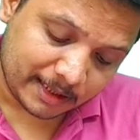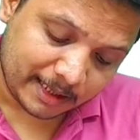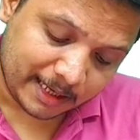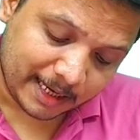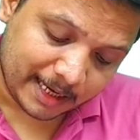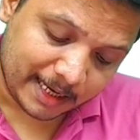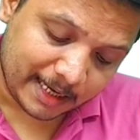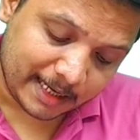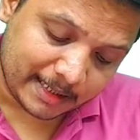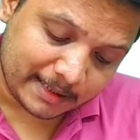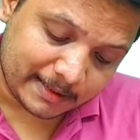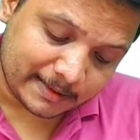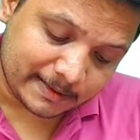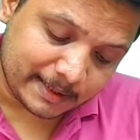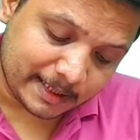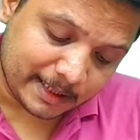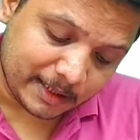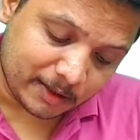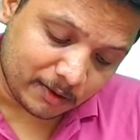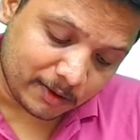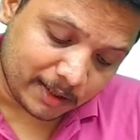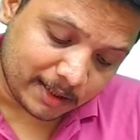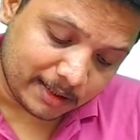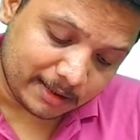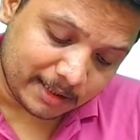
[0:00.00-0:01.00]
k is
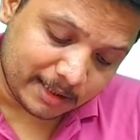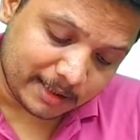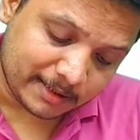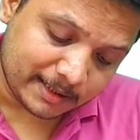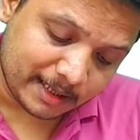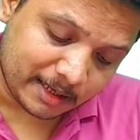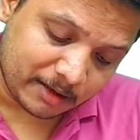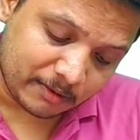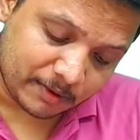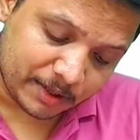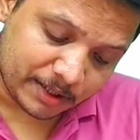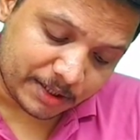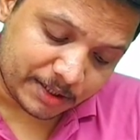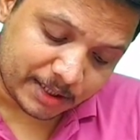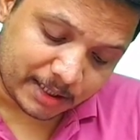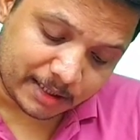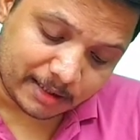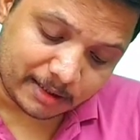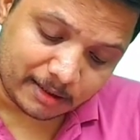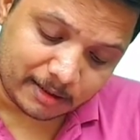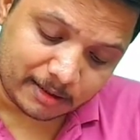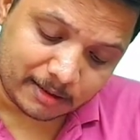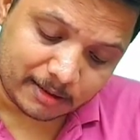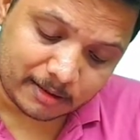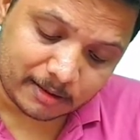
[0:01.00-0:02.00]
0 in this
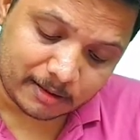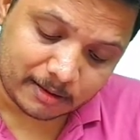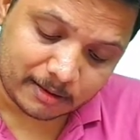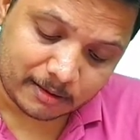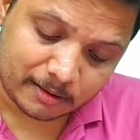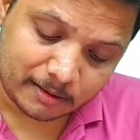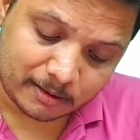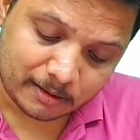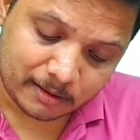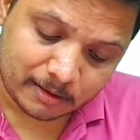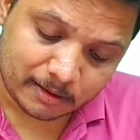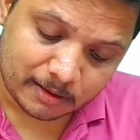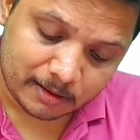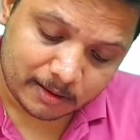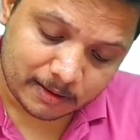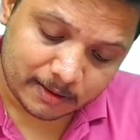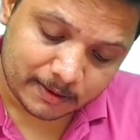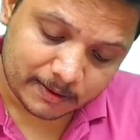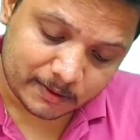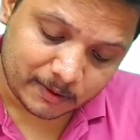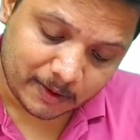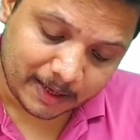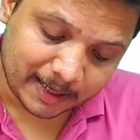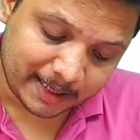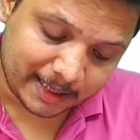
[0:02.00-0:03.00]
equation.
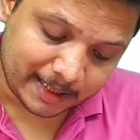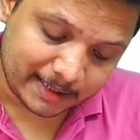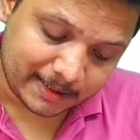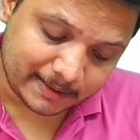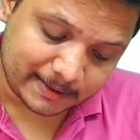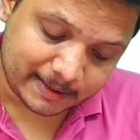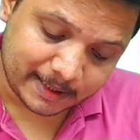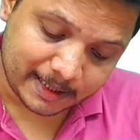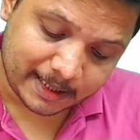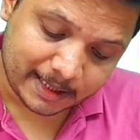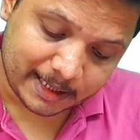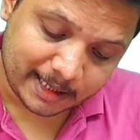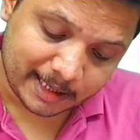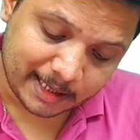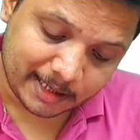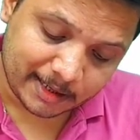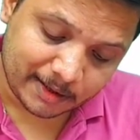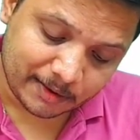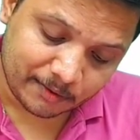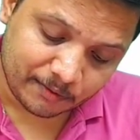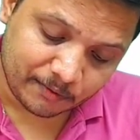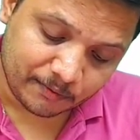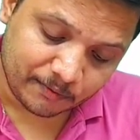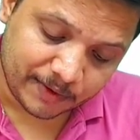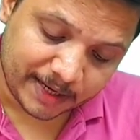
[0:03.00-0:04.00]
So I can say
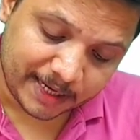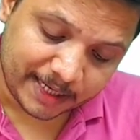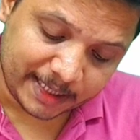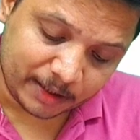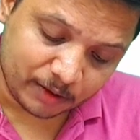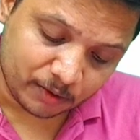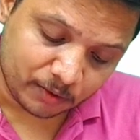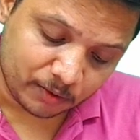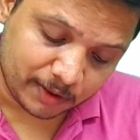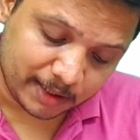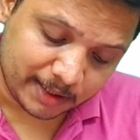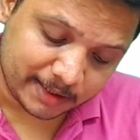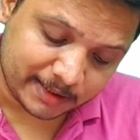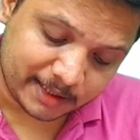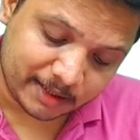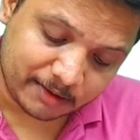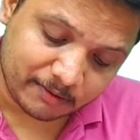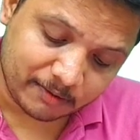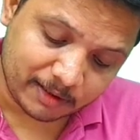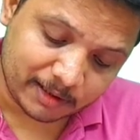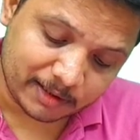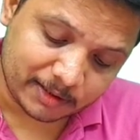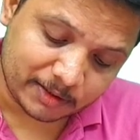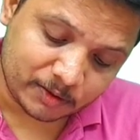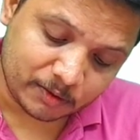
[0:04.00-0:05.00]
v2 is
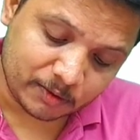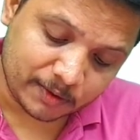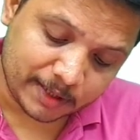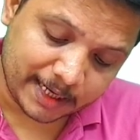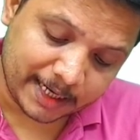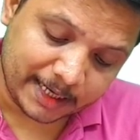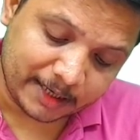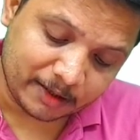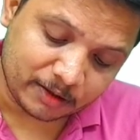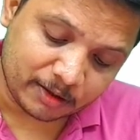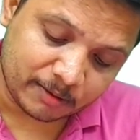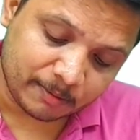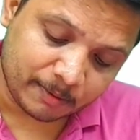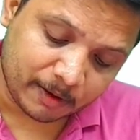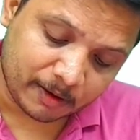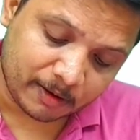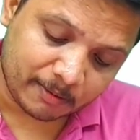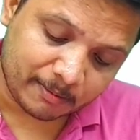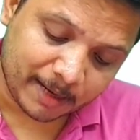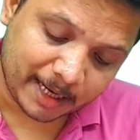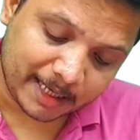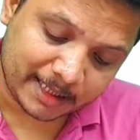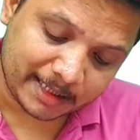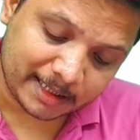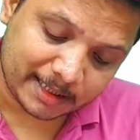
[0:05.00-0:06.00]
equals to e to the
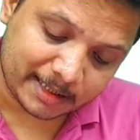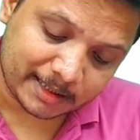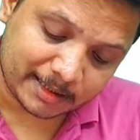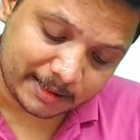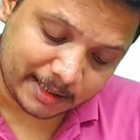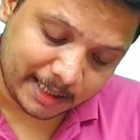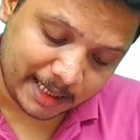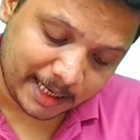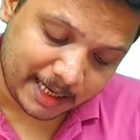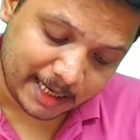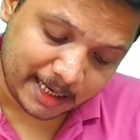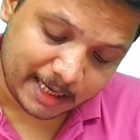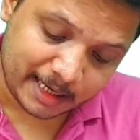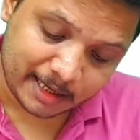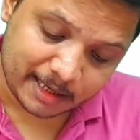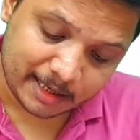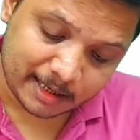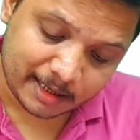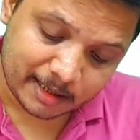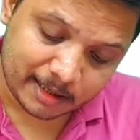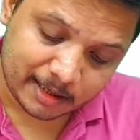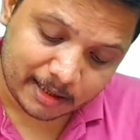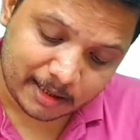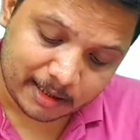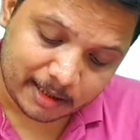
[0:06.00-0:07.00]
power minus t
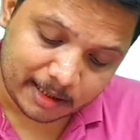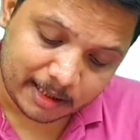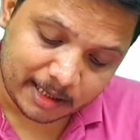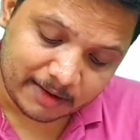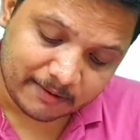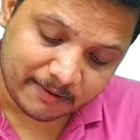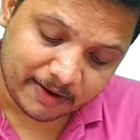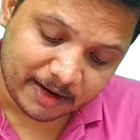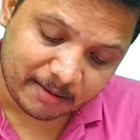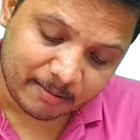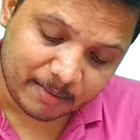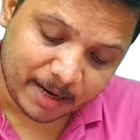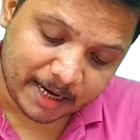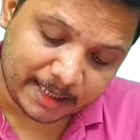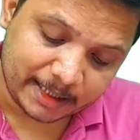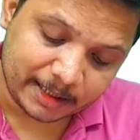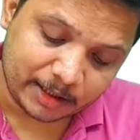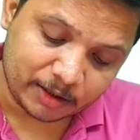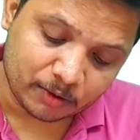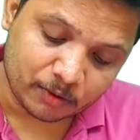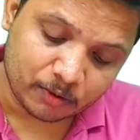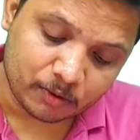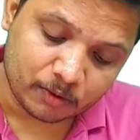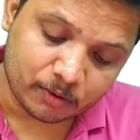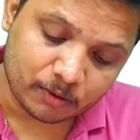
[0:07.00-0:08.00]
divided by
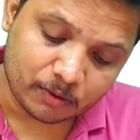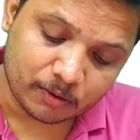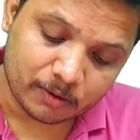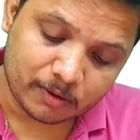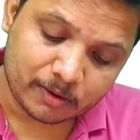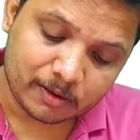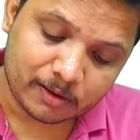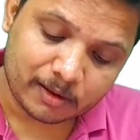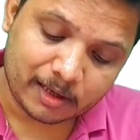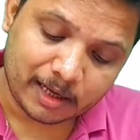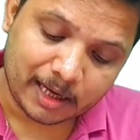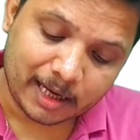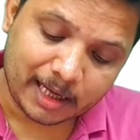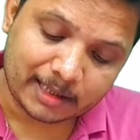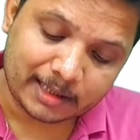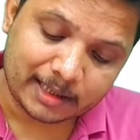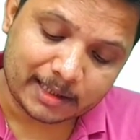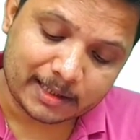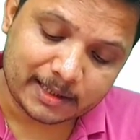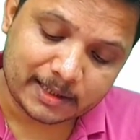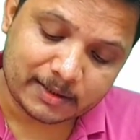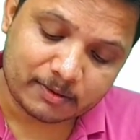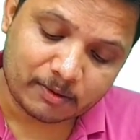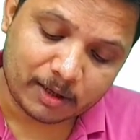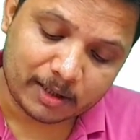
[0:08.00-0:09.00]
2 and
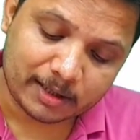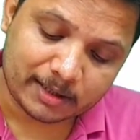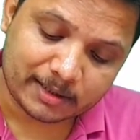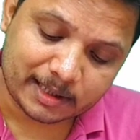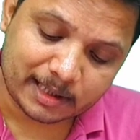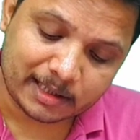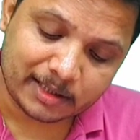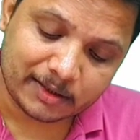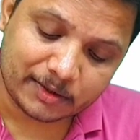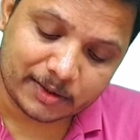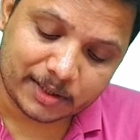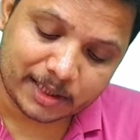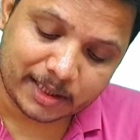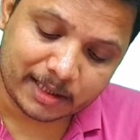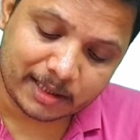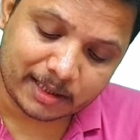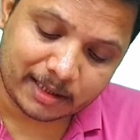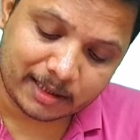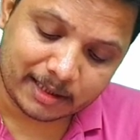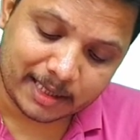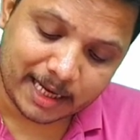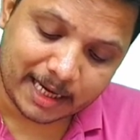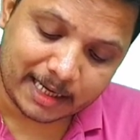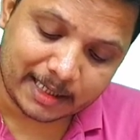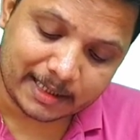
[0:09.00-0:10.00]
this is what
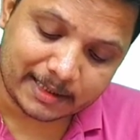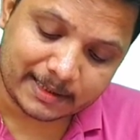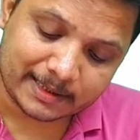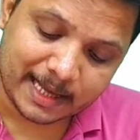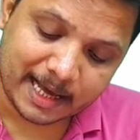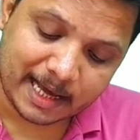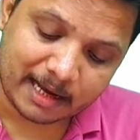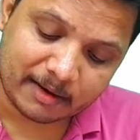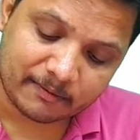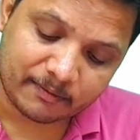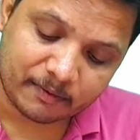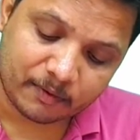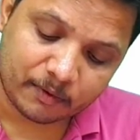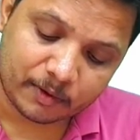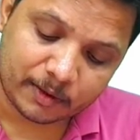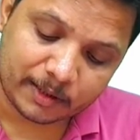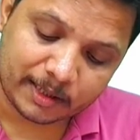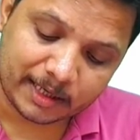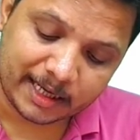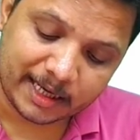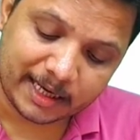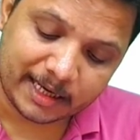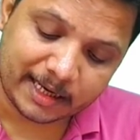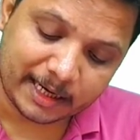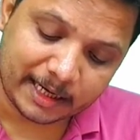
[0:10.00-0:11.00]
solution that is there for
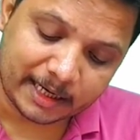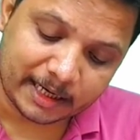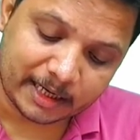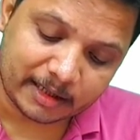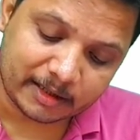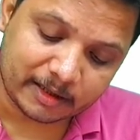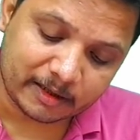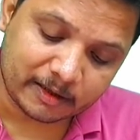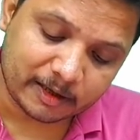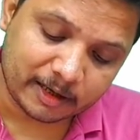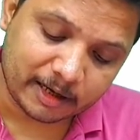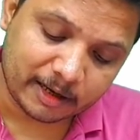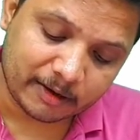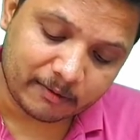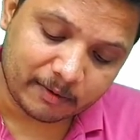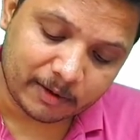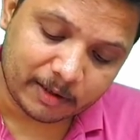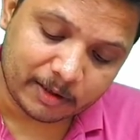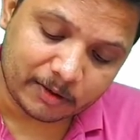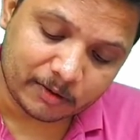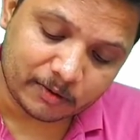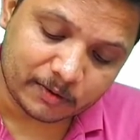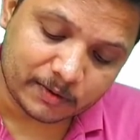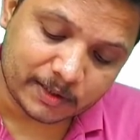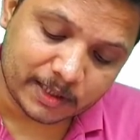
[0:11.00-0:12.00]
t greater than or
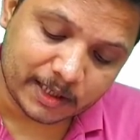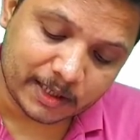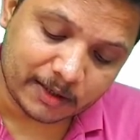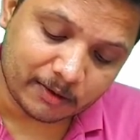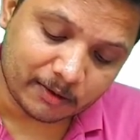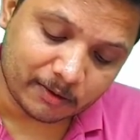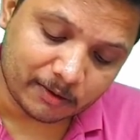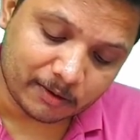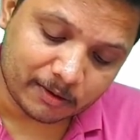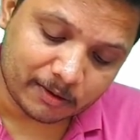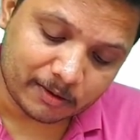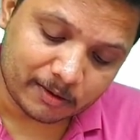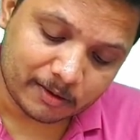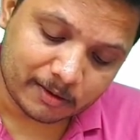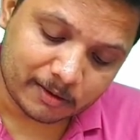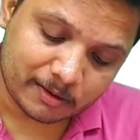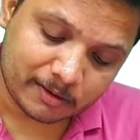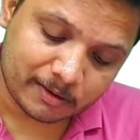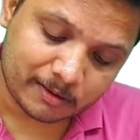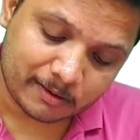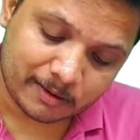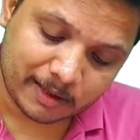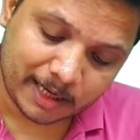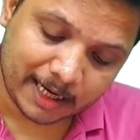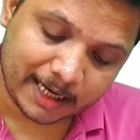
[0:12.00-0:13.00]
equal to 0
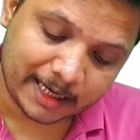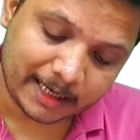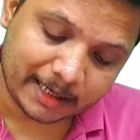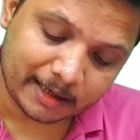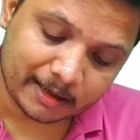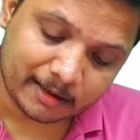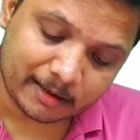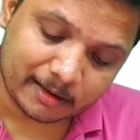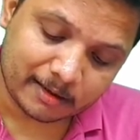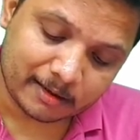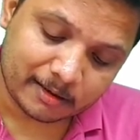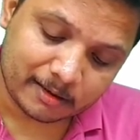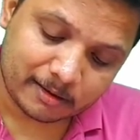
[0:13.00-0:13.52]
right